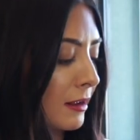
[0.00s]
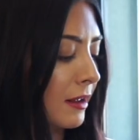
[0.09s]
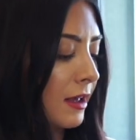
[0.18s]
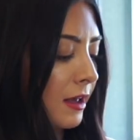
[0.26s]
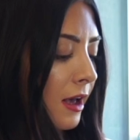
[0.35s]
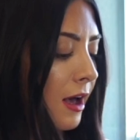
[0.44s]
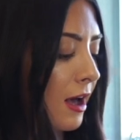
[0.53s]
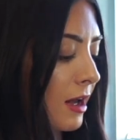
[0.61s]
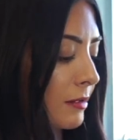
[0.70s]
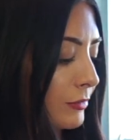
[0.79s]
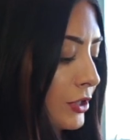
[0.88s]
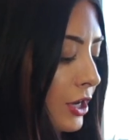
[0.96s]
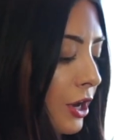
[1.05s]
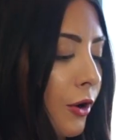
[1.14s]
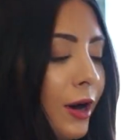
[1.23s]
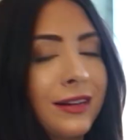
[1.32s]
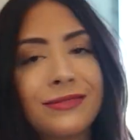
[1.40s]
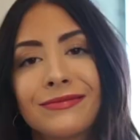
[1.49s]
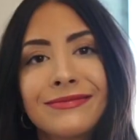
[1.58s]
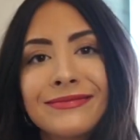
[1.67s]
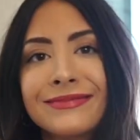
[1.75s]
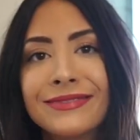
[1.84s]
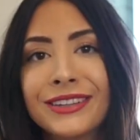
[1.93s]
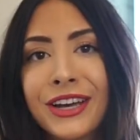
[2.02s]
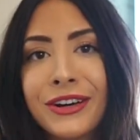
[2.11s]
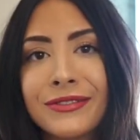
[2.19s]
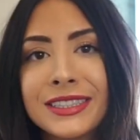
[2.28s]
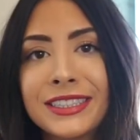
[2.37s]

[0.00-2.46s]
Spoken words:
So no,